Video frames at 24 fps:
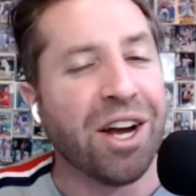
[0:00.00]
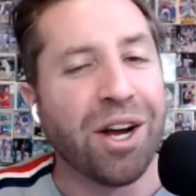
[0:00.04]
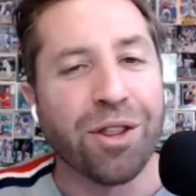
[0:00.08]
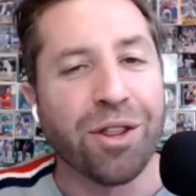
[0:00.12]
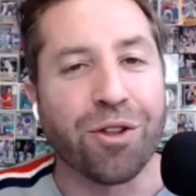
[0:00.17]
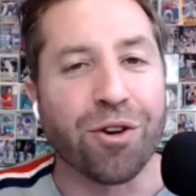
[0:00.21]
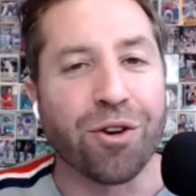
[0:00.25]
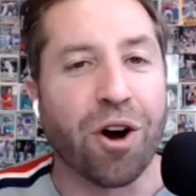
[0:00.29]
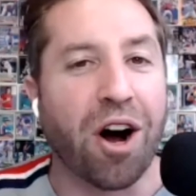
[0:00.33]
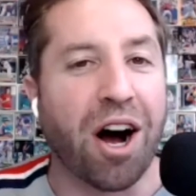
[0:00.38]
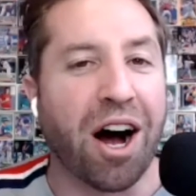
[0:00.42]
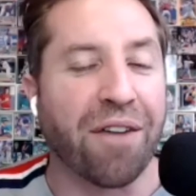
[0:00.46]

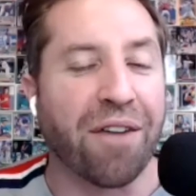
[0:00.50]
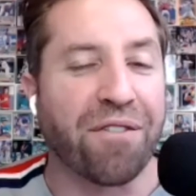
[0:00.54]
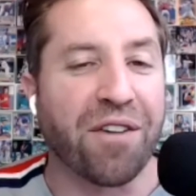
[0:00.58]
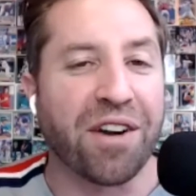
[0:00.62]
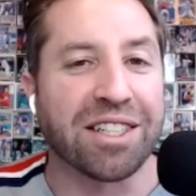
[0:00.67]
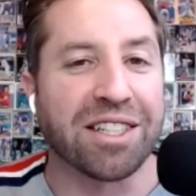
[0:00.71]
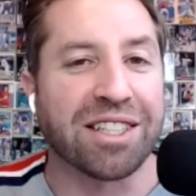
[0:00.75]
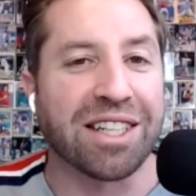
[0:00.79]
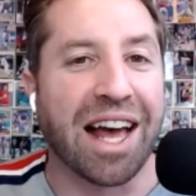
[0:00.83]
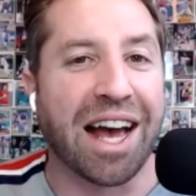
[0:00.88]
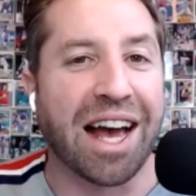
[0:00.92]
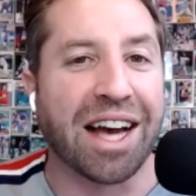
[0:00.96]
Their
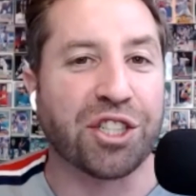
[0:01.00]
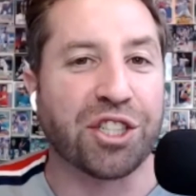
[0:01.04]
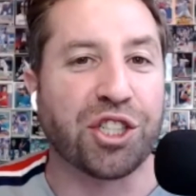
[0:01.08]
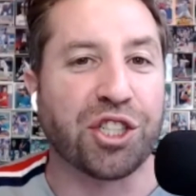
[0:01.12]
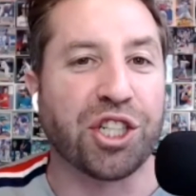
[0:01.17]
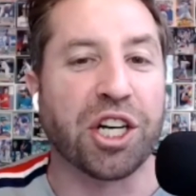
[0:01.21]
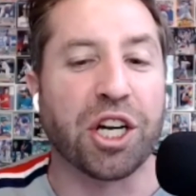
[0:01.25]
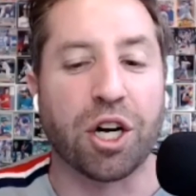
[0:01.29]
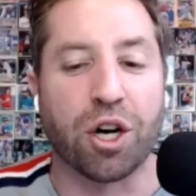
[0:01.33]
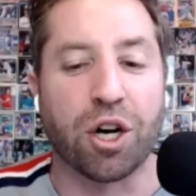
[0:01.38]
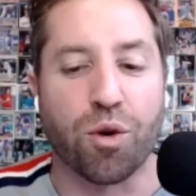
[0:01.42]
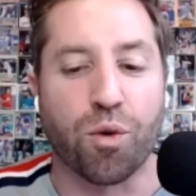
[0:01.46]
offense last
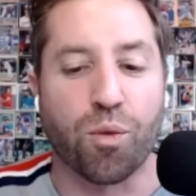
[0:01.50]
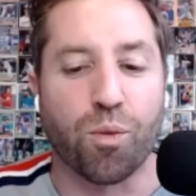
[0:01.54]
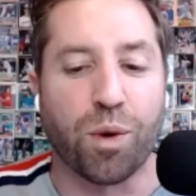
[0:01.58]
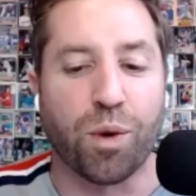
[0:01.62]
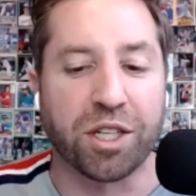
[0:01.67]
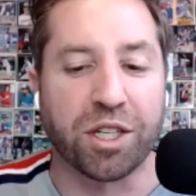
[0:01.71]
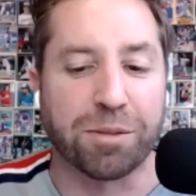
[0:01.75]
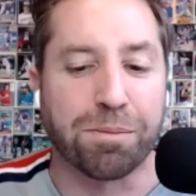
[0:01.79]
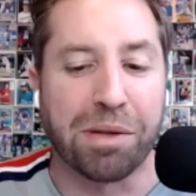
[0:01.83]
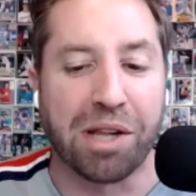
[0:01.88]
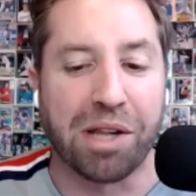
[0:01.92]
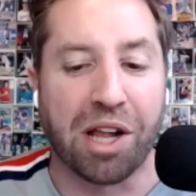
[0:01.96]
year
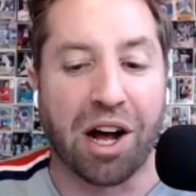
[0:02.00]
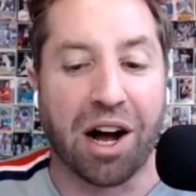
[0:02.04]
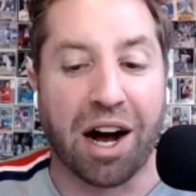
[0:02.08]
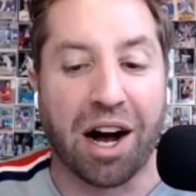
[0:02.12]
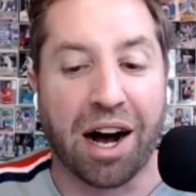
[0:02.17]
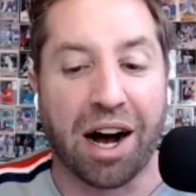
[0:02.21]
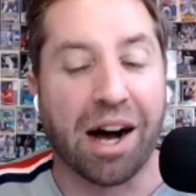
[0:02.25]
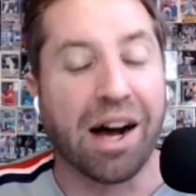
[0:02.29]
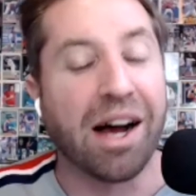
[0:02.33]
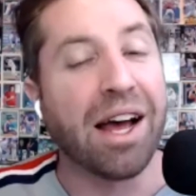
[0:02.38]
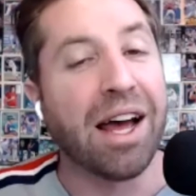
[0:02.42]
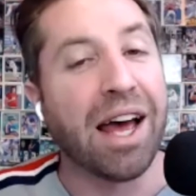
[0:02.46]
was
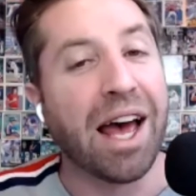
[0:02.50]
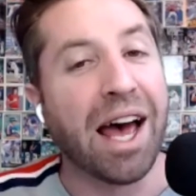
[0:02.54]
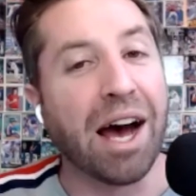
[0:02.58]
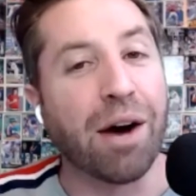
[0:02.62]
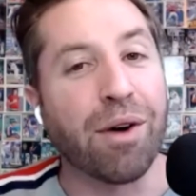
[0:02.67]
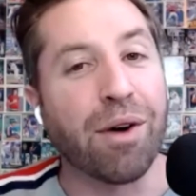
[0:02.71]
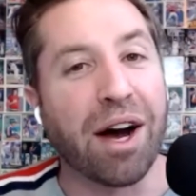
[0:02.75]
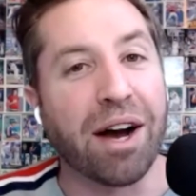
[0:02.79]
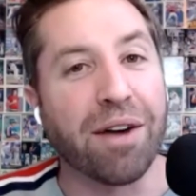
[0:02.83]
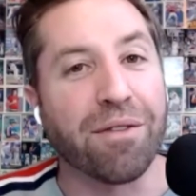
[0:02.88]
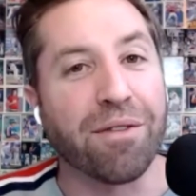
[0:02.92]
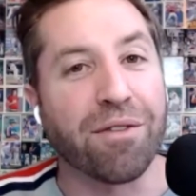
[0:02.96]
blah.
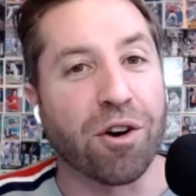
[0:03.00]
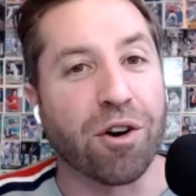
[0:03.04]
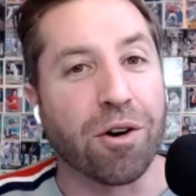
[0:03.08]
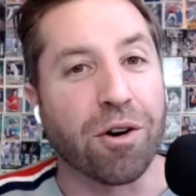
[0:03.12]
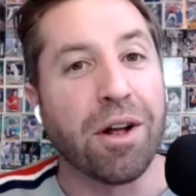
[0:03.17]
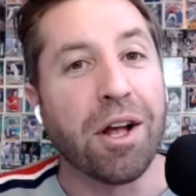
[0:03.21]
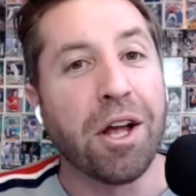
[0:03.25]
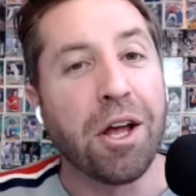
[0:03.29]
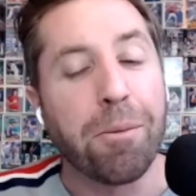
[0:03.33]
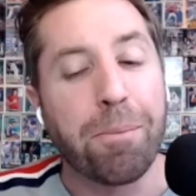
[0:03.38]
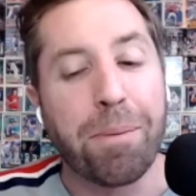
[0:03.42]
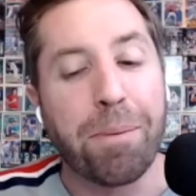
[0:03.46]
However,
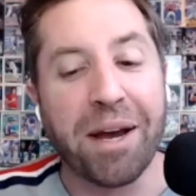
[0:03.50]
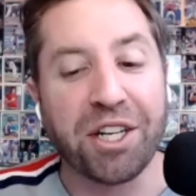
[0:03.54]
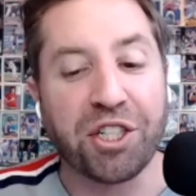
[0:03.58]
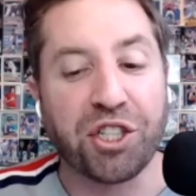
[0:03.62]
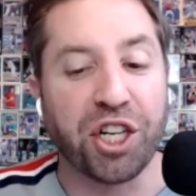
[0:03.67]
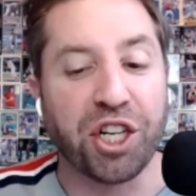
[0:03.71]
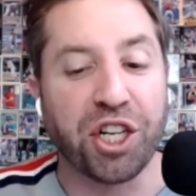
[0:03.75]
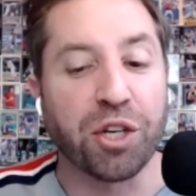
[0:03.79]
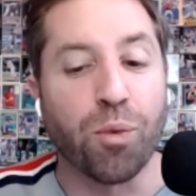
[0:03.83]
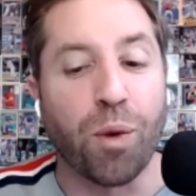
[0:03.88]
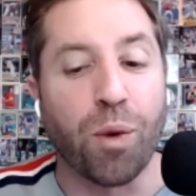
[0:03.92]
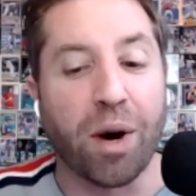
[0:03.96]

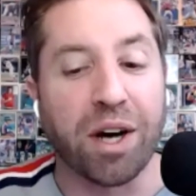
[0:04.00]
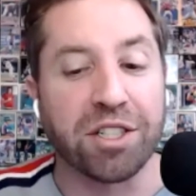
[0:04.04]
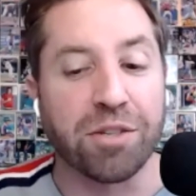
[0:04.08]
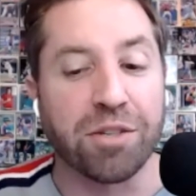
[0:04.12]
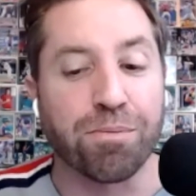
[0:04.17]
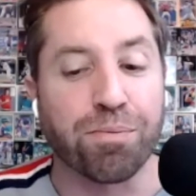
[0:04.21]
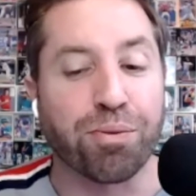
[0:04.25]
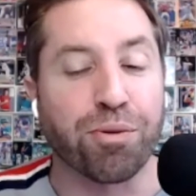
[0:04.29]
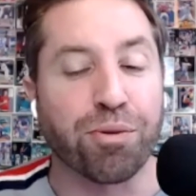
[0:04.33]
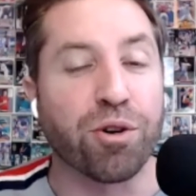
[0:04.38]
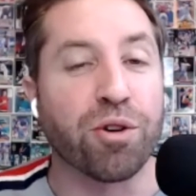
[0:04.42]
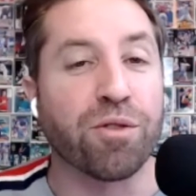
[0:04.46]
pitching was
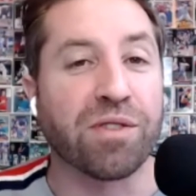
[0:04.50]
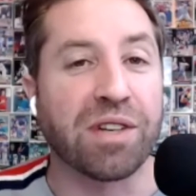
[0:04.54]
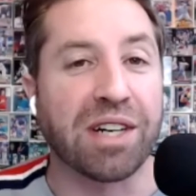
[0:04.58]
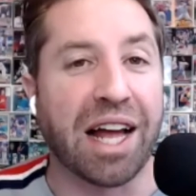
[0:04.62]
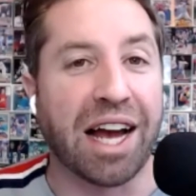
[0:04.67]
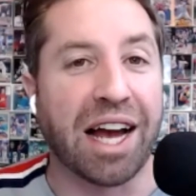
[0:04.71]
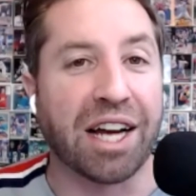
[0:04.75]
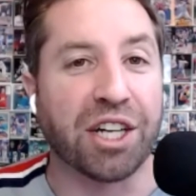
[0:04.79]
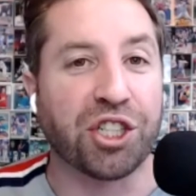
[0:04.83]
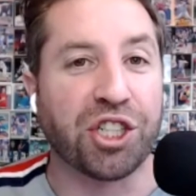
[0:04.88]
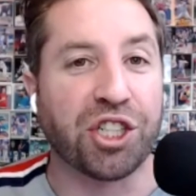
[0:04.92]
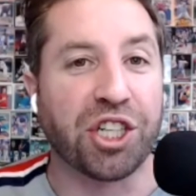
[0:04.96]
improved
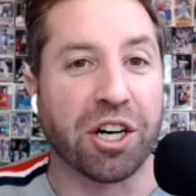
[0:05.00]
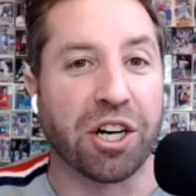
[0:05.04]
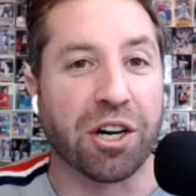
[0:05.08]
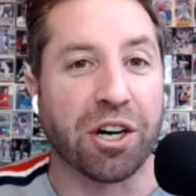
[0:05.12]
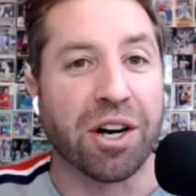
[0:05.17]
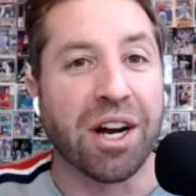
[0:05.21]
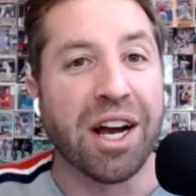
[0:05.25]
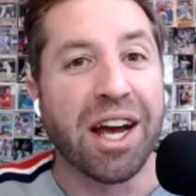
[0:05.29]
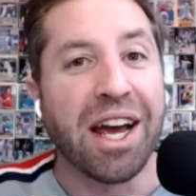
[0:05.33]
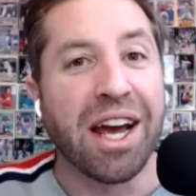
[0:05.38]
last year.